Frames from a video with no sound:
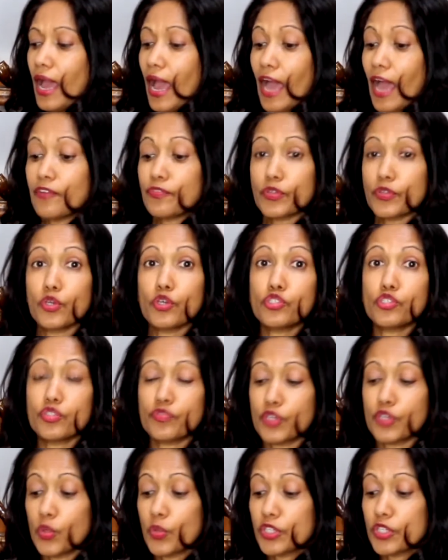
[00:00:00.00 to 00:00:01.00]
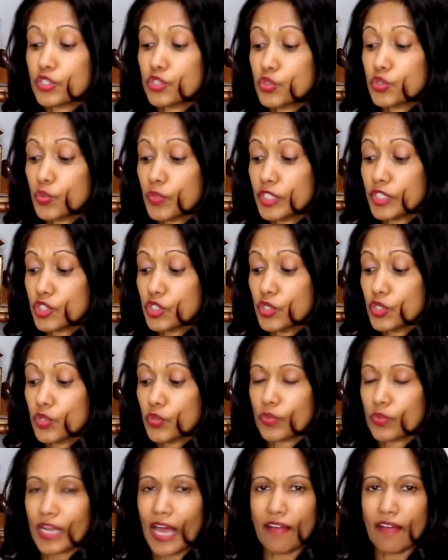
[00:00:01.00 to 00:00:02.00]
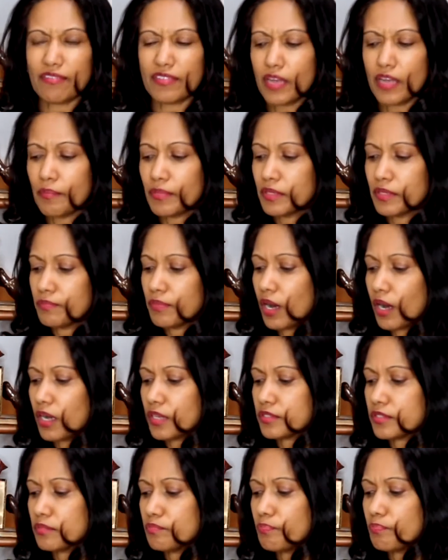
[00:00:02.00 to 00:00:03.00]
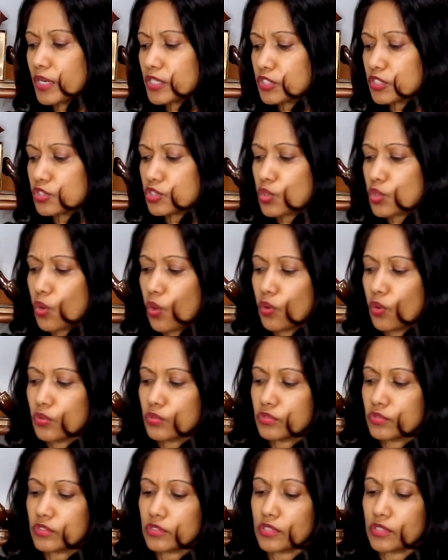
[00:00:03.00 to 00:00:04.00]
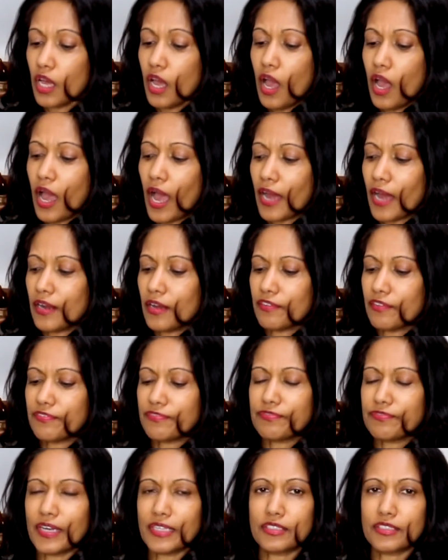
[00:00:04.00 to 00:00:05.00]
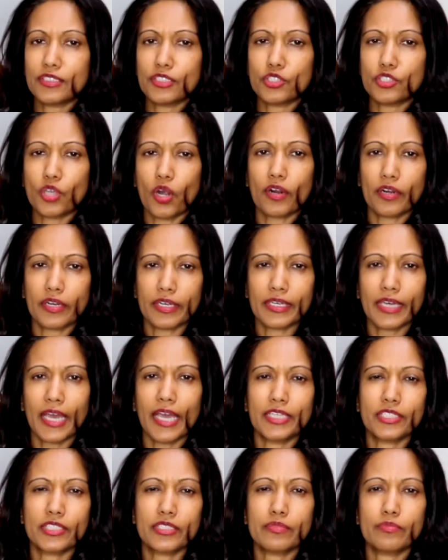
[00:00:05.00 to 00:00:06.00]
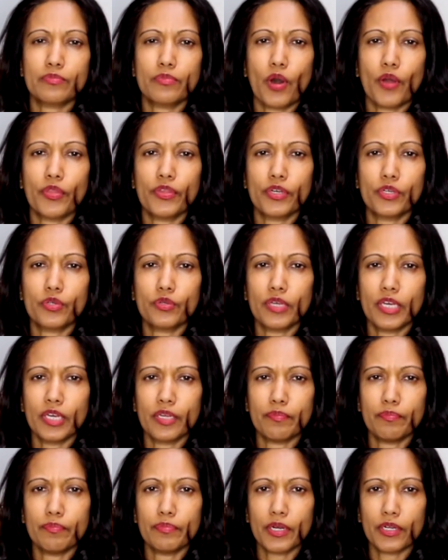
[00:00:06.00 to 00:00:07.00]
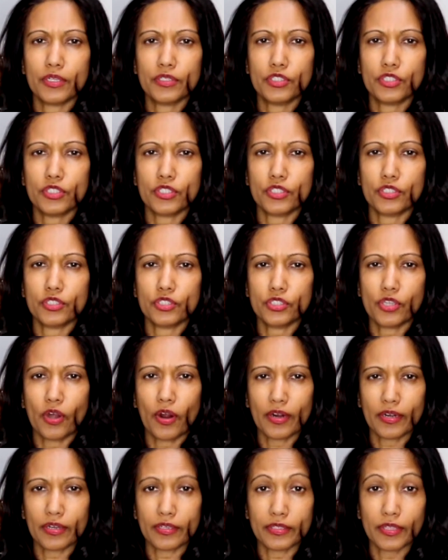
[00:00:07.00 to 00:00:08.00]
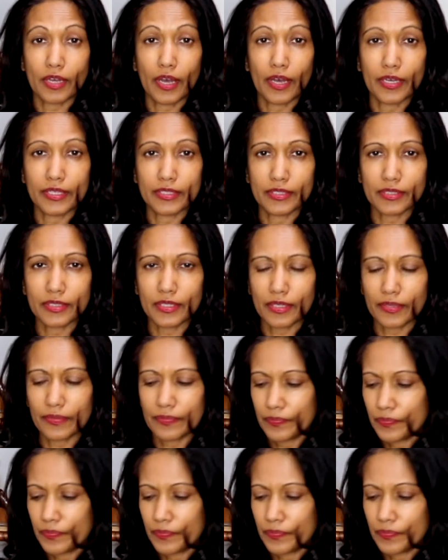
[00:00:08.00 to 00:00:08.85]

"And for those of you with a sweet tooth, we'll have lemon bars and butter scones and a fancy chocolate cake smothered in Belgian chocolate icing."